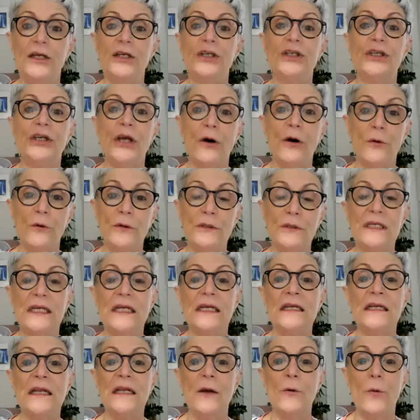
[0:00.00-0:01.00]
shows
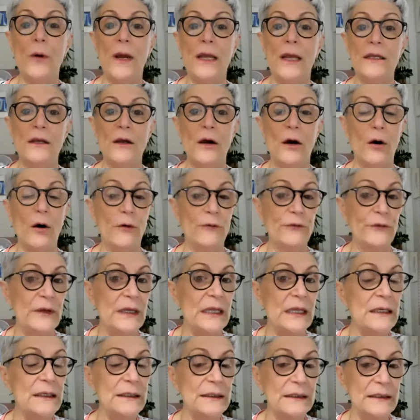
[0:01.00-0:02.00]
in a way of
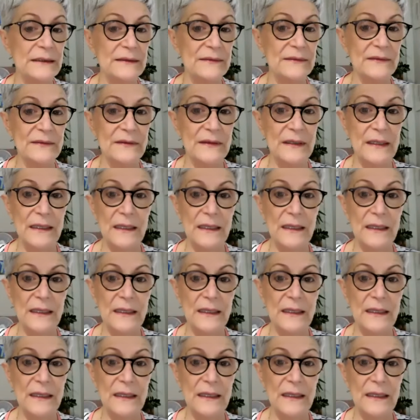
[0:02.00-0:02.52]
illness.